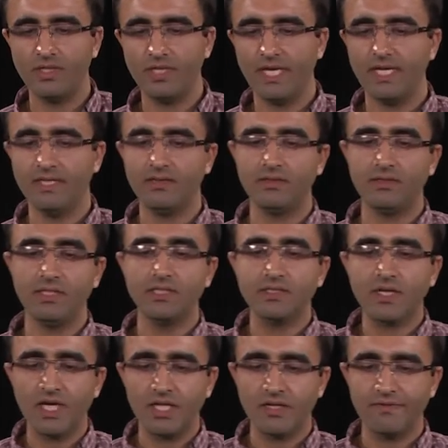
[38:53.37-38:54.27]
that this
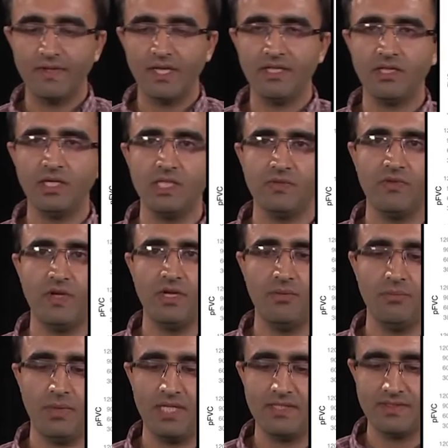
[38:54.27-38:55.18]
kind of data is very
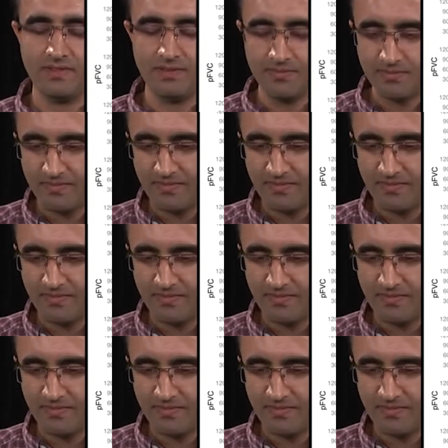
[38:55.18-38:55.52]
messy.